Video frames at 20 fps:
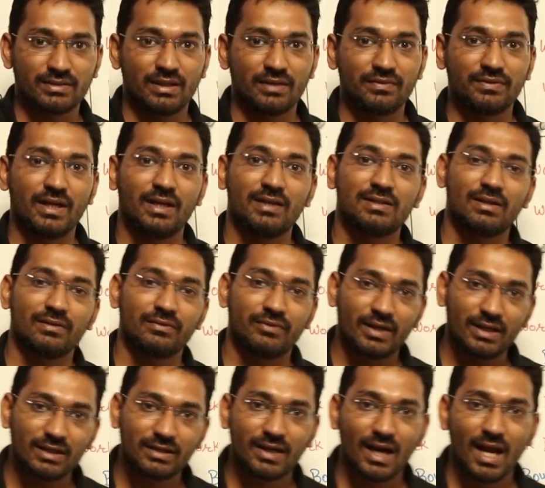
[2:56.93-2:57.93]
if there is a
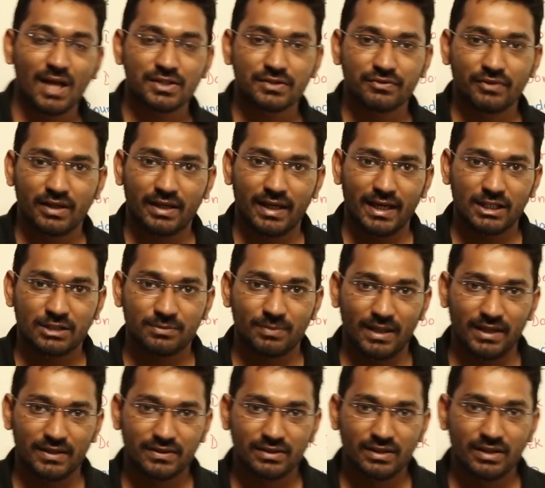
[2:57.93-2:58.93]
work transfer takes
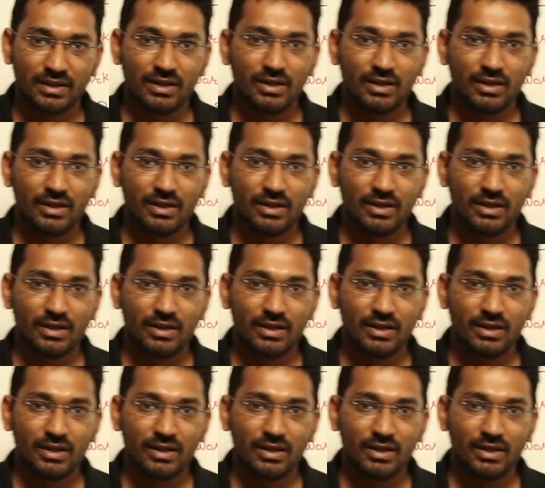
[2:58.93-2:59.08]
place,